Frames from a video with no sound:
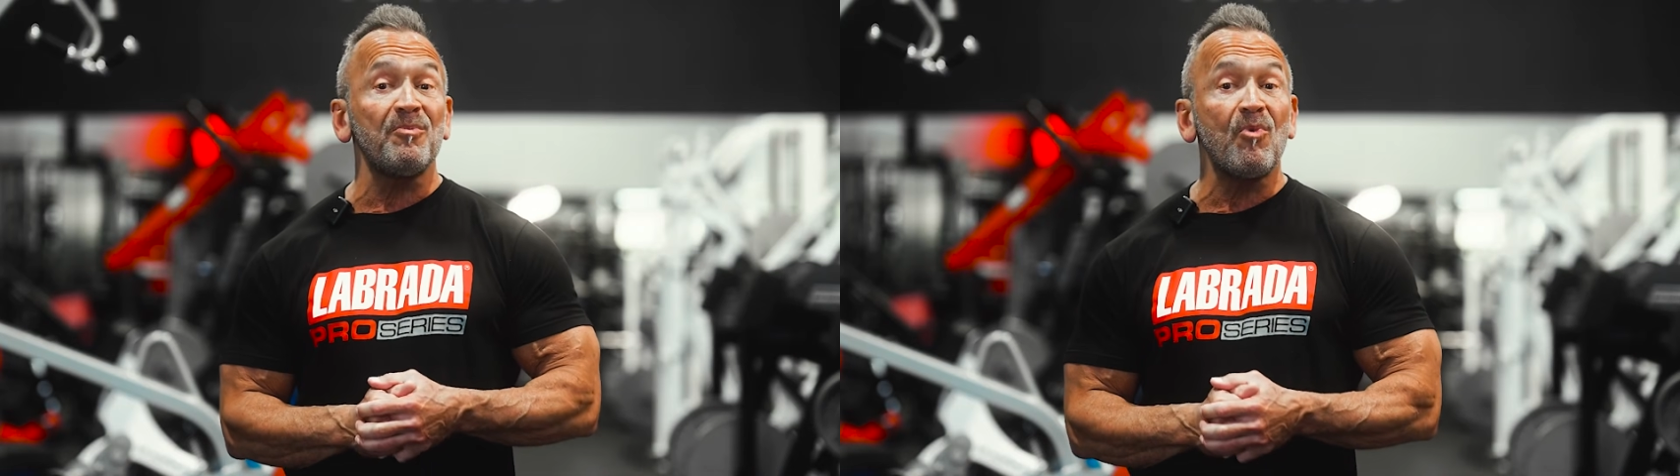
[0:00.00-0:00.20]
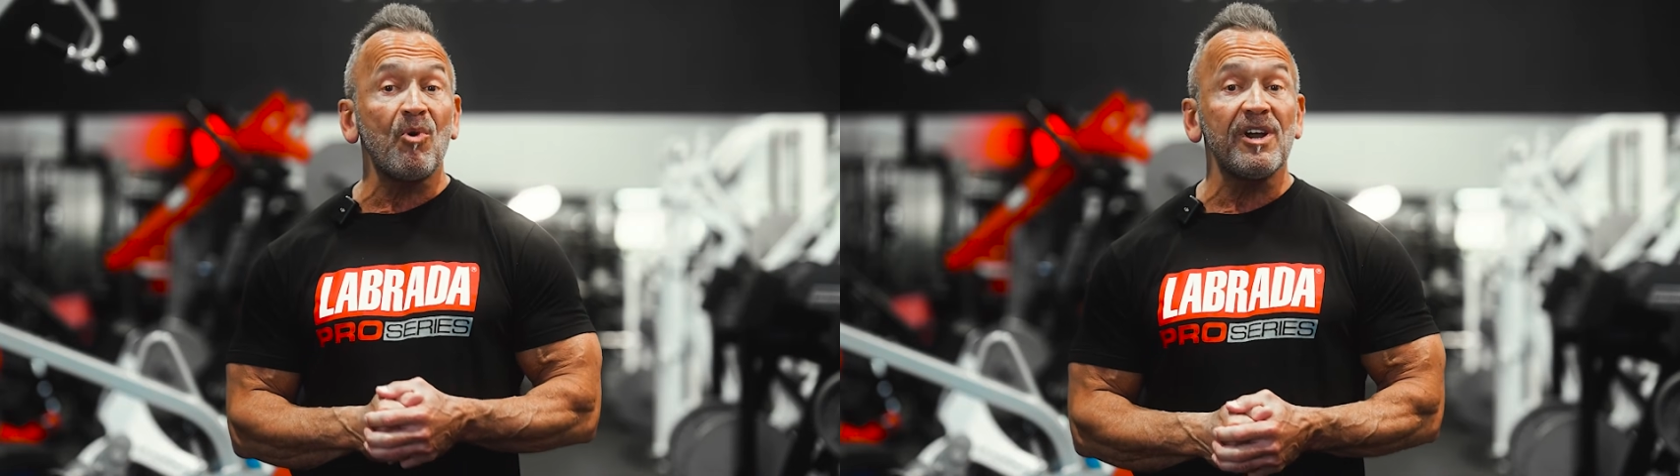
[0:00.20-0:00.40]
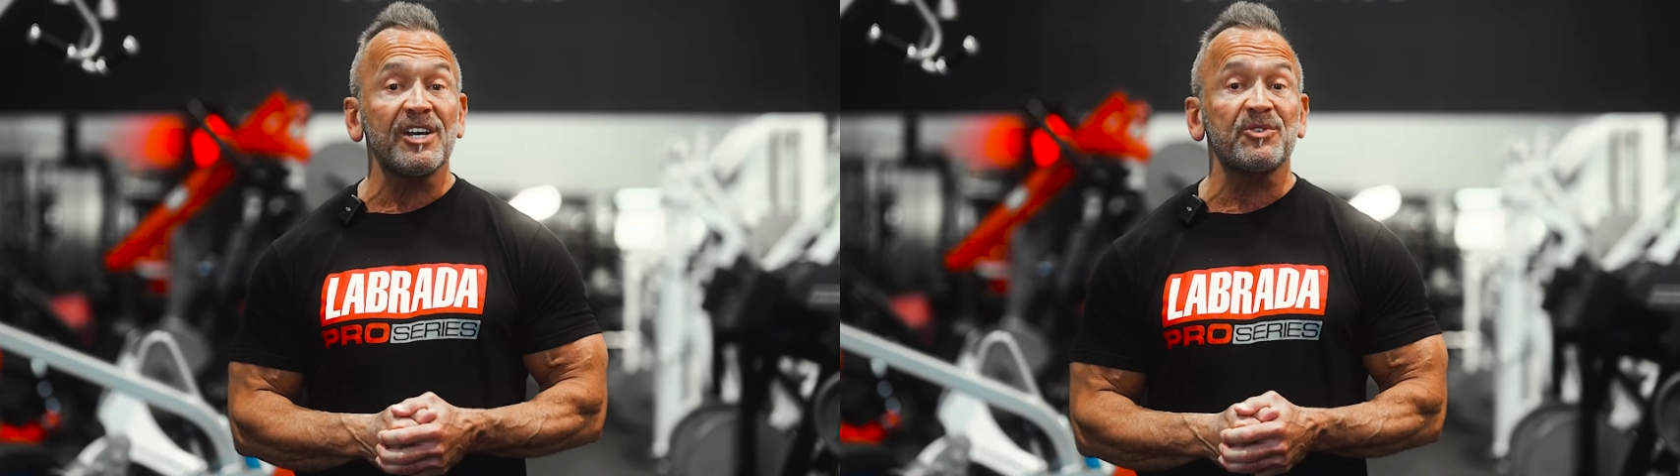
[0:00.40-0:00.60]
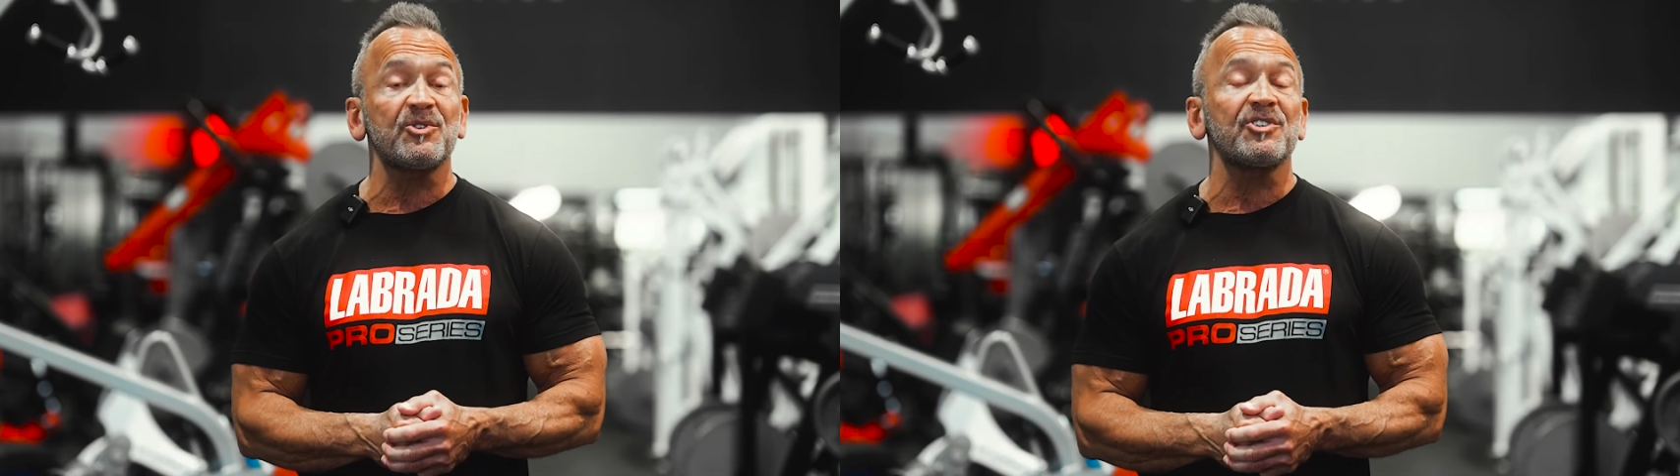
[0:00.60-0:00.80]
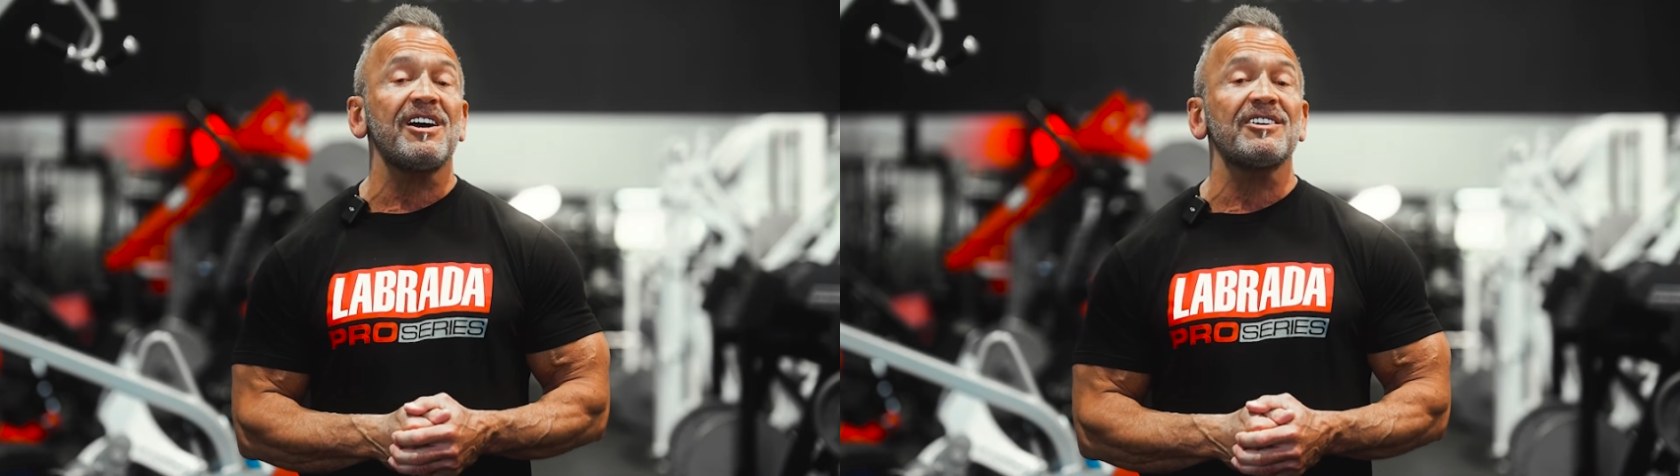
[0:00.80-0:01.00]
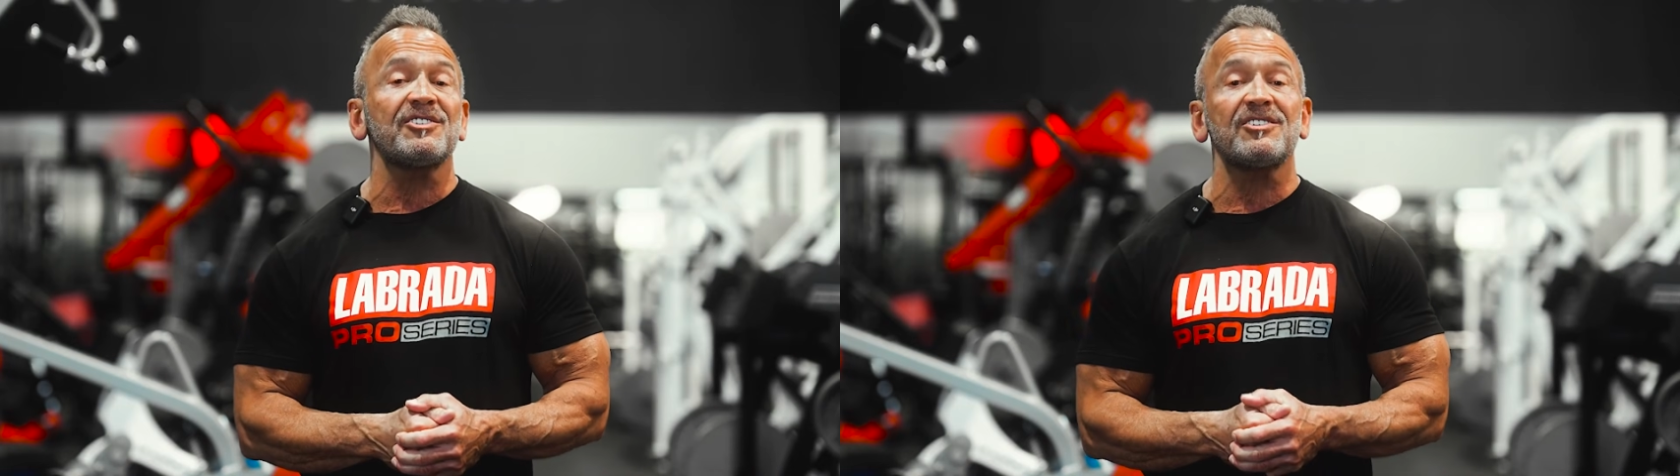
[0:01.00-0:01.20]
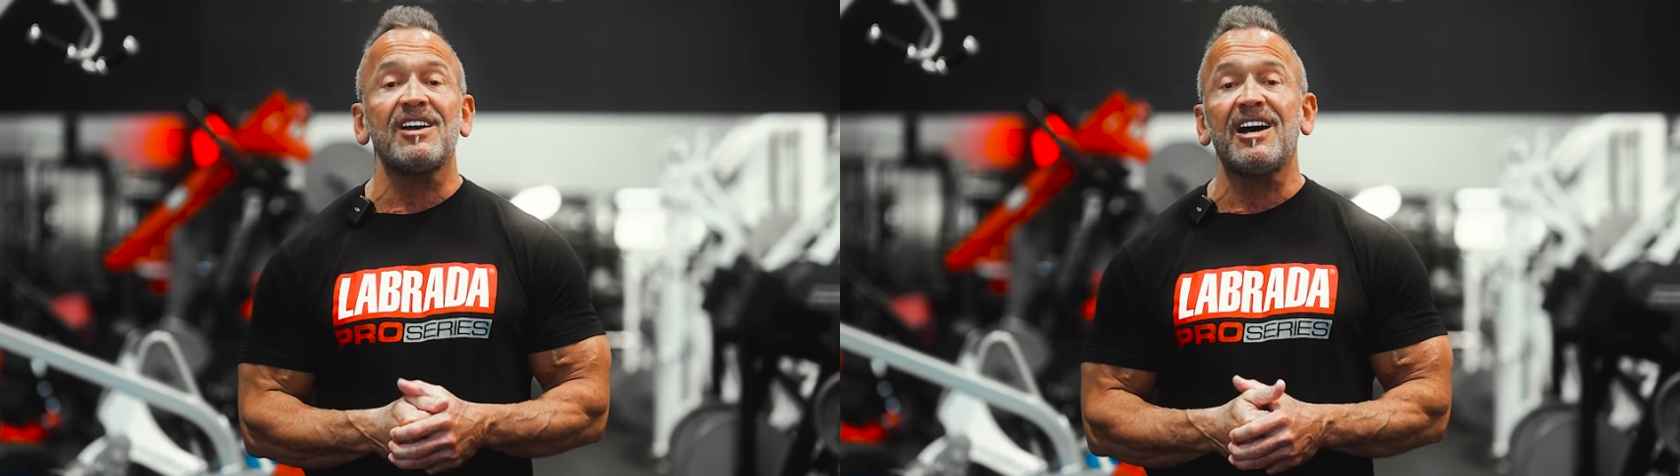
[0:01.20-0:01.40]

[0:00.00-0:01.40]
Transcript: more exercises